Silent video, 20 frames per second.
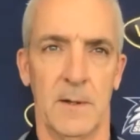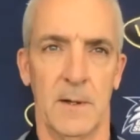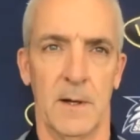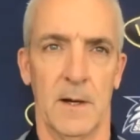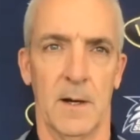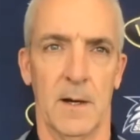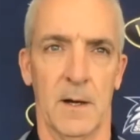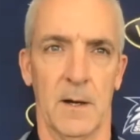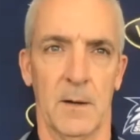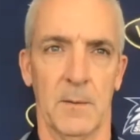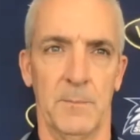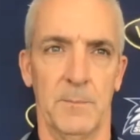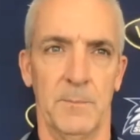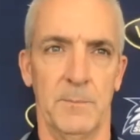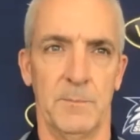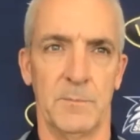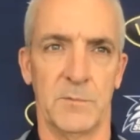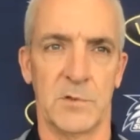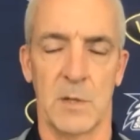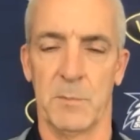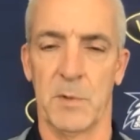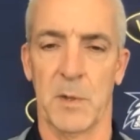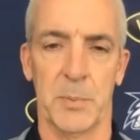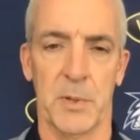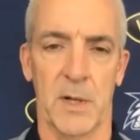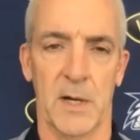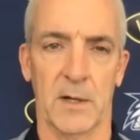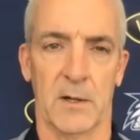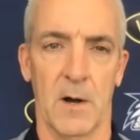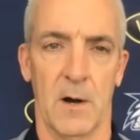uh, some of the
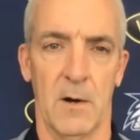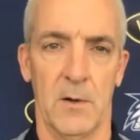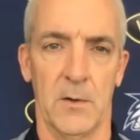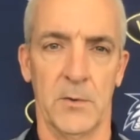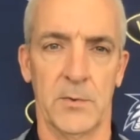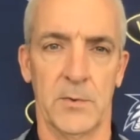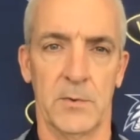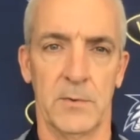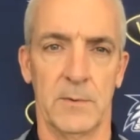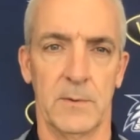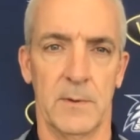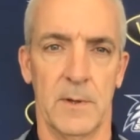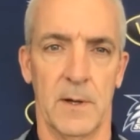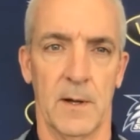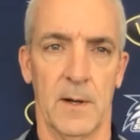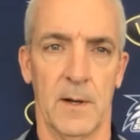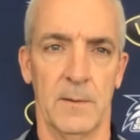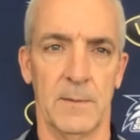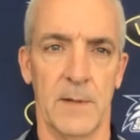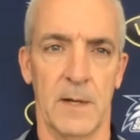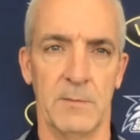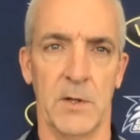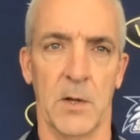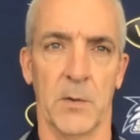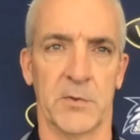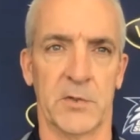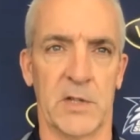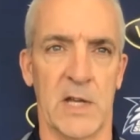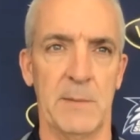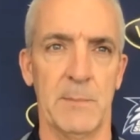play calls, uh, even though
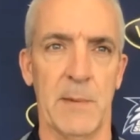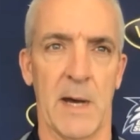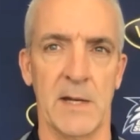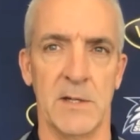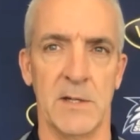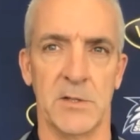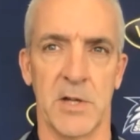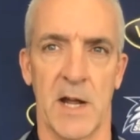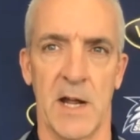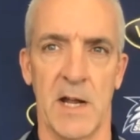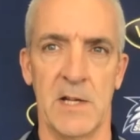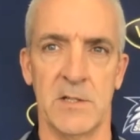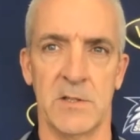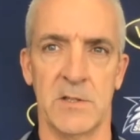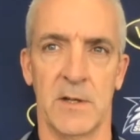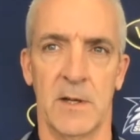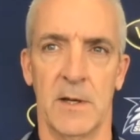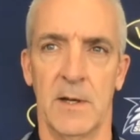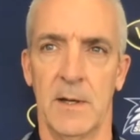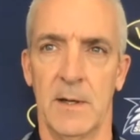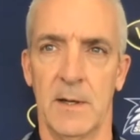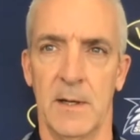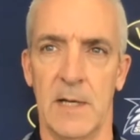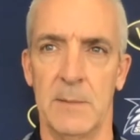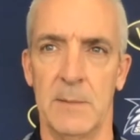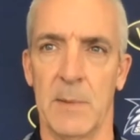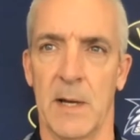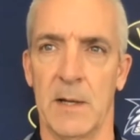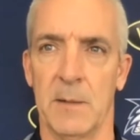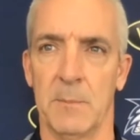the scheme hadn't changed.
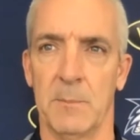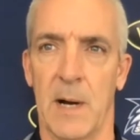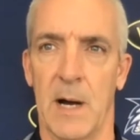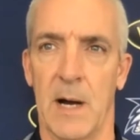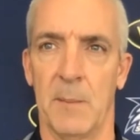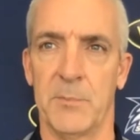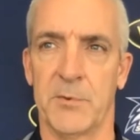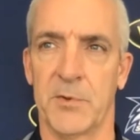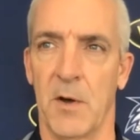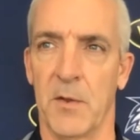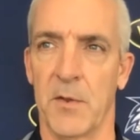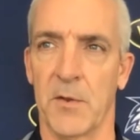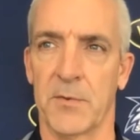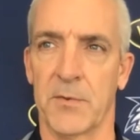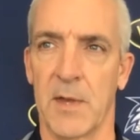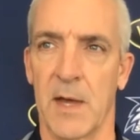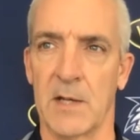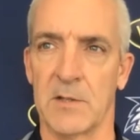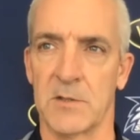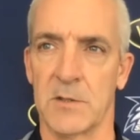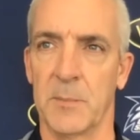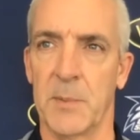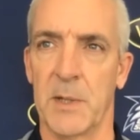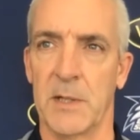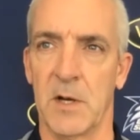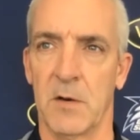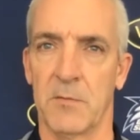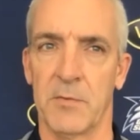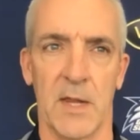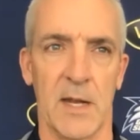He may Bob saw the things a little
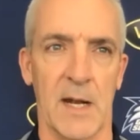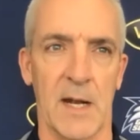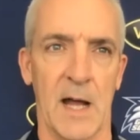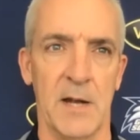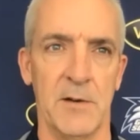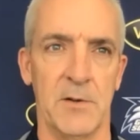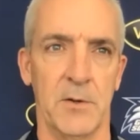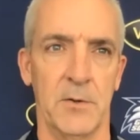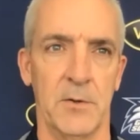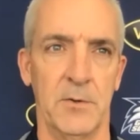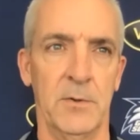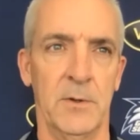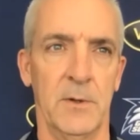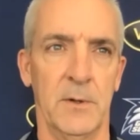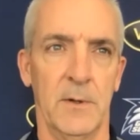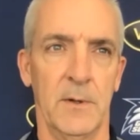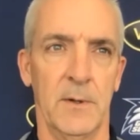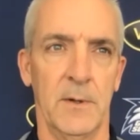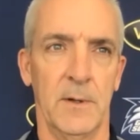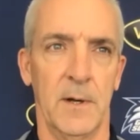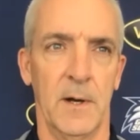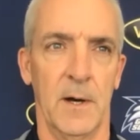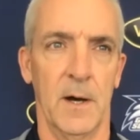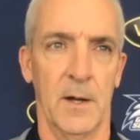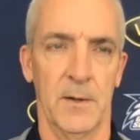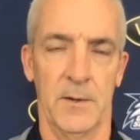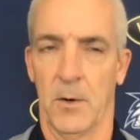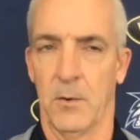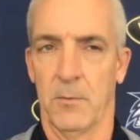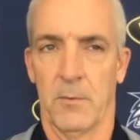bit different than I do.
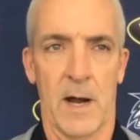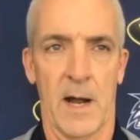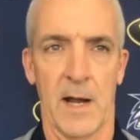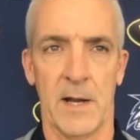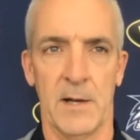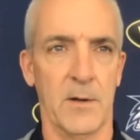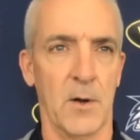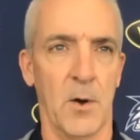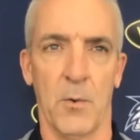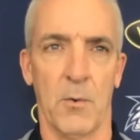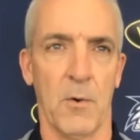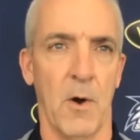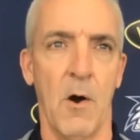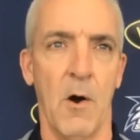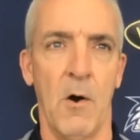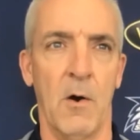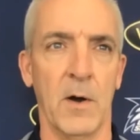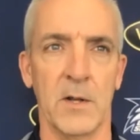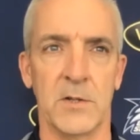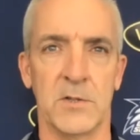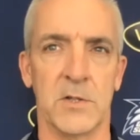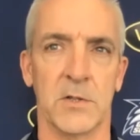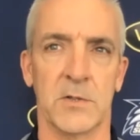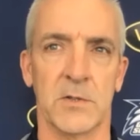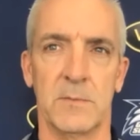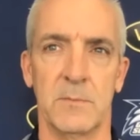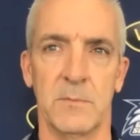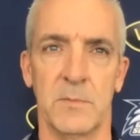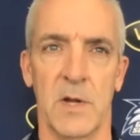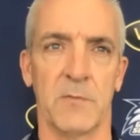Uh, no right, no wrong. It's
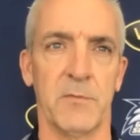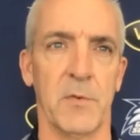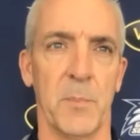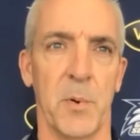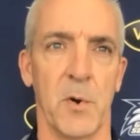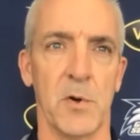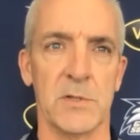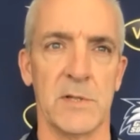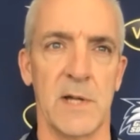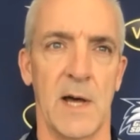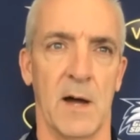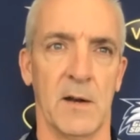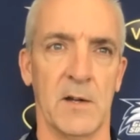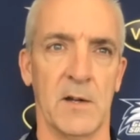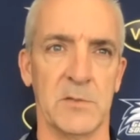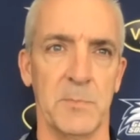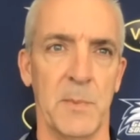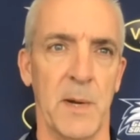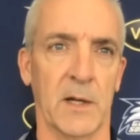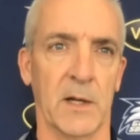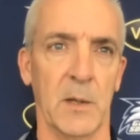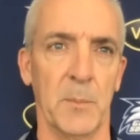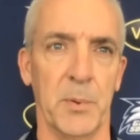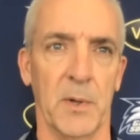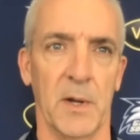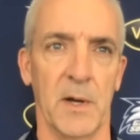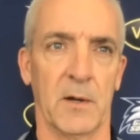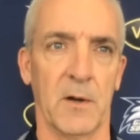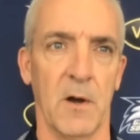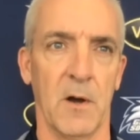just different personalities making the
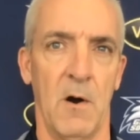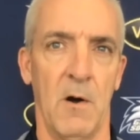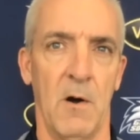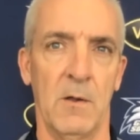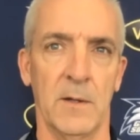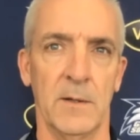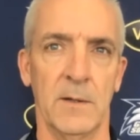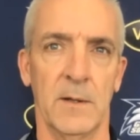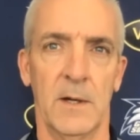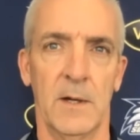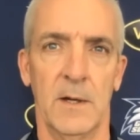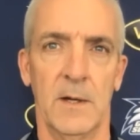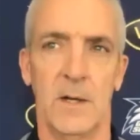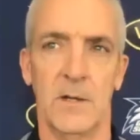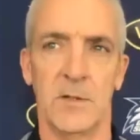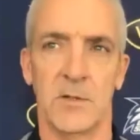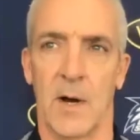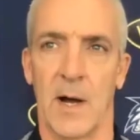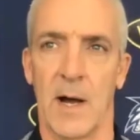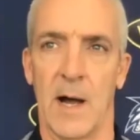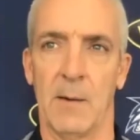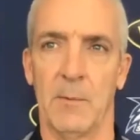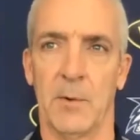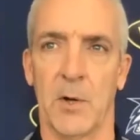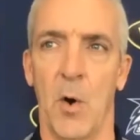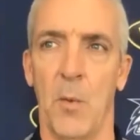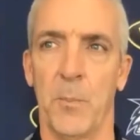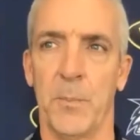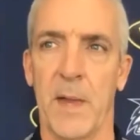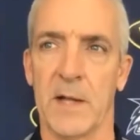play call, and so I, I would
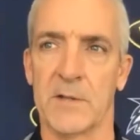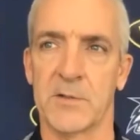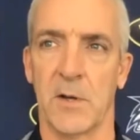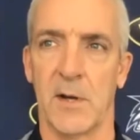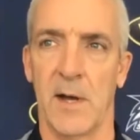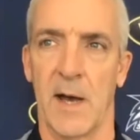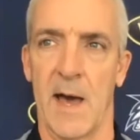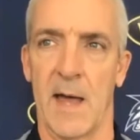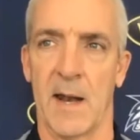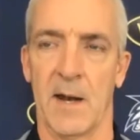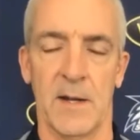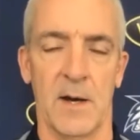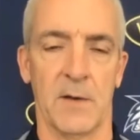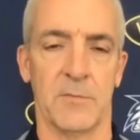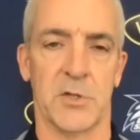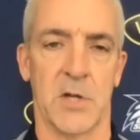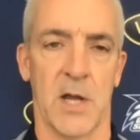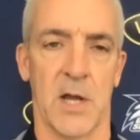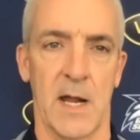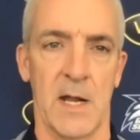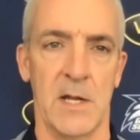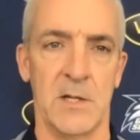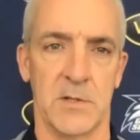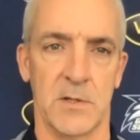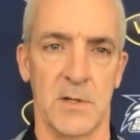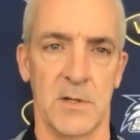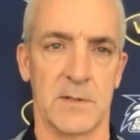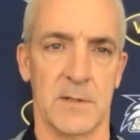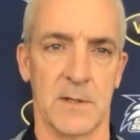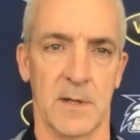hope that's going to add enough change
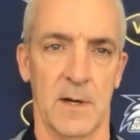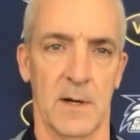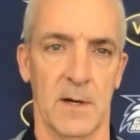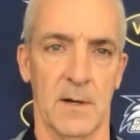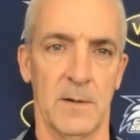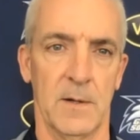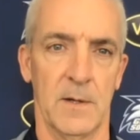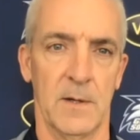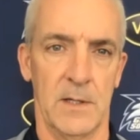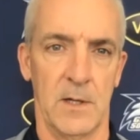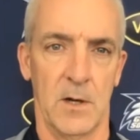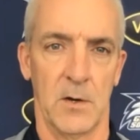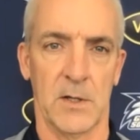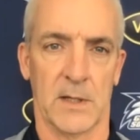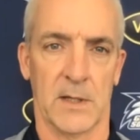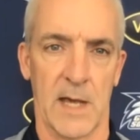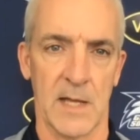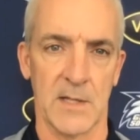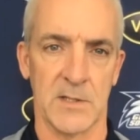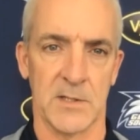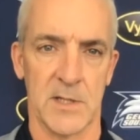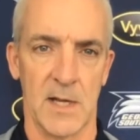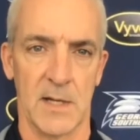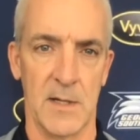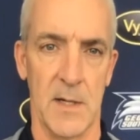that uh, you know you can see a